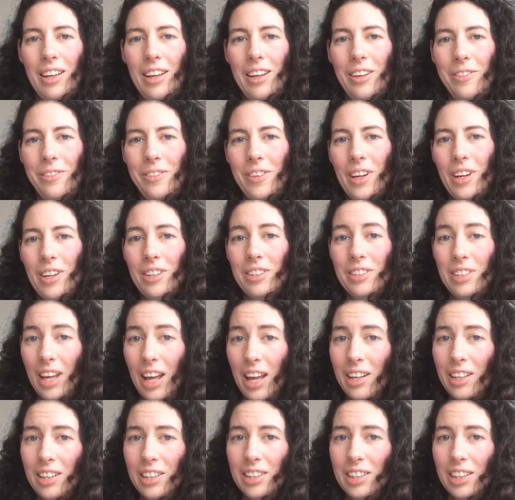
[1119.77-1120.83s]
If there's
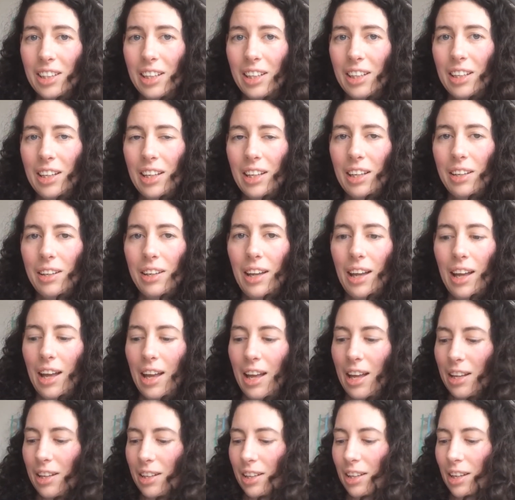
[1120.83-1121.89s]
energy
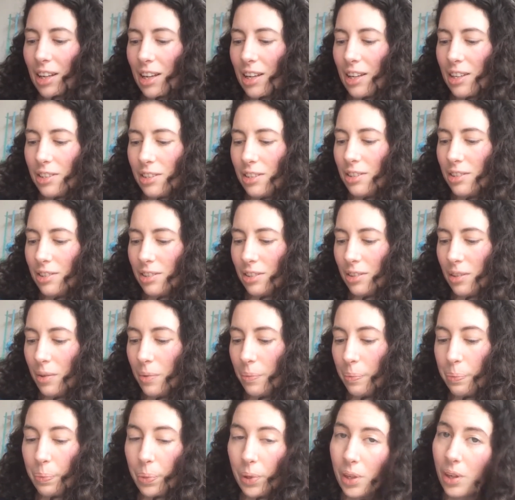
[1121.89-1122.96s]
and it's
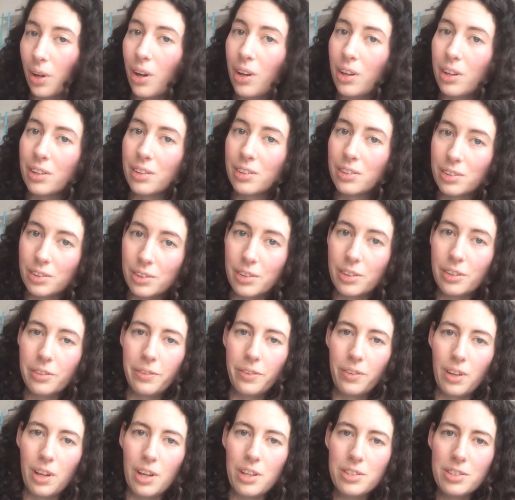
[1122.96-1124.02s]
beyond your
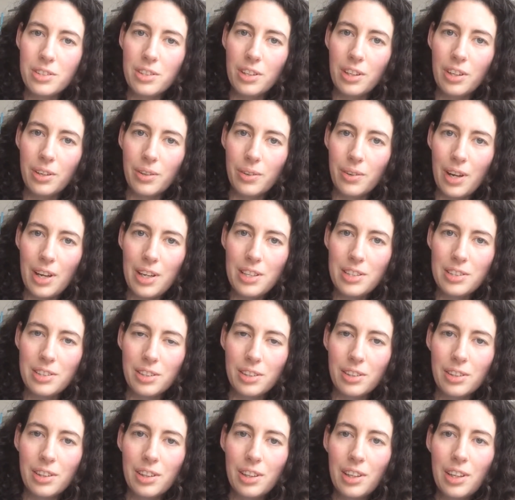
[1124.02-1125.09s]
velocity
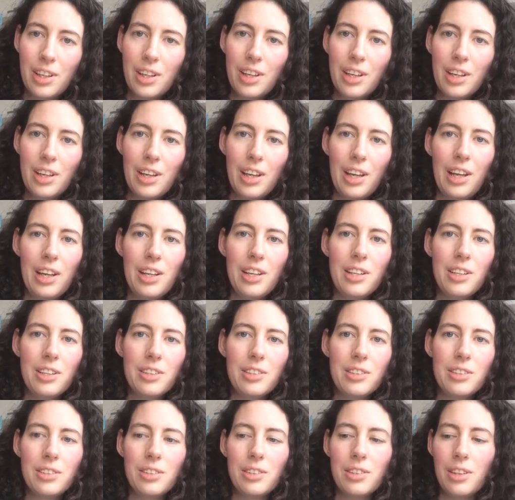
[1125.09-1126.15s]
horizon, it
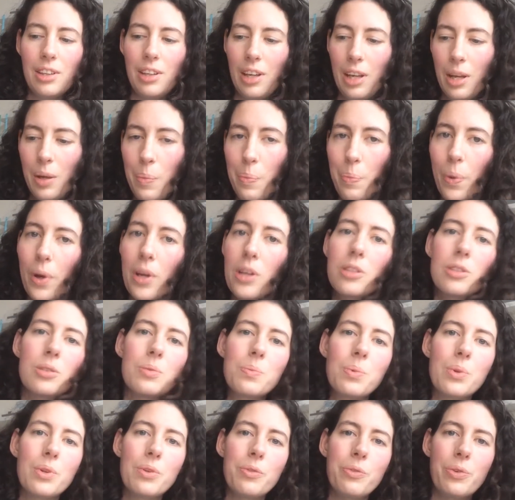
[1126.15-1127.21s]
is
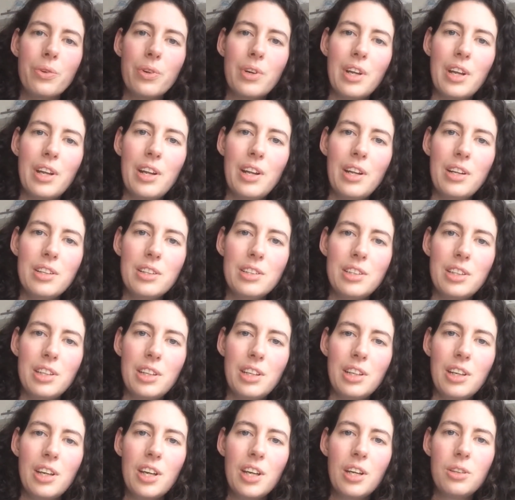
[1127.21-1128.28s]
impossible for that
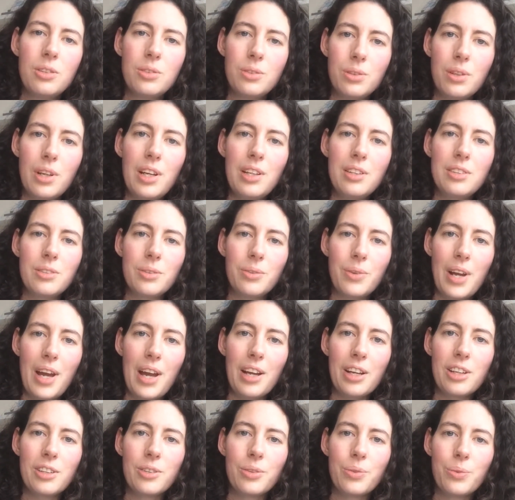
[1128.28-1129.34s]
energy to
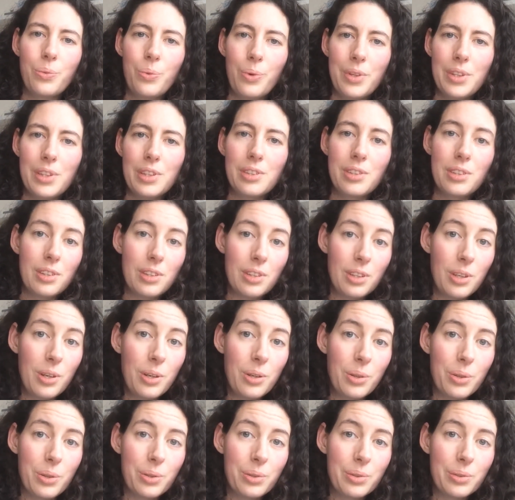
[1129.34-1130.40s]
interact with
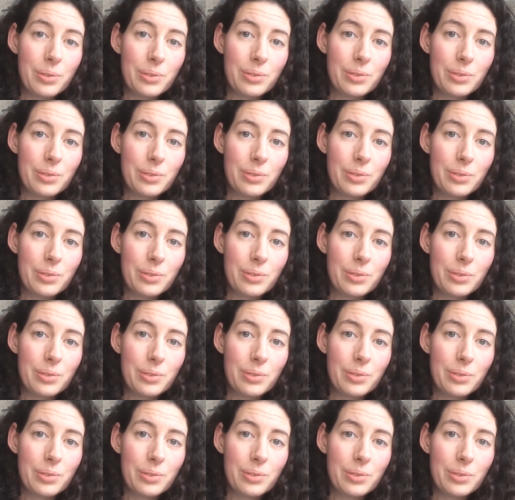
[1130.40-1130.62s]
you.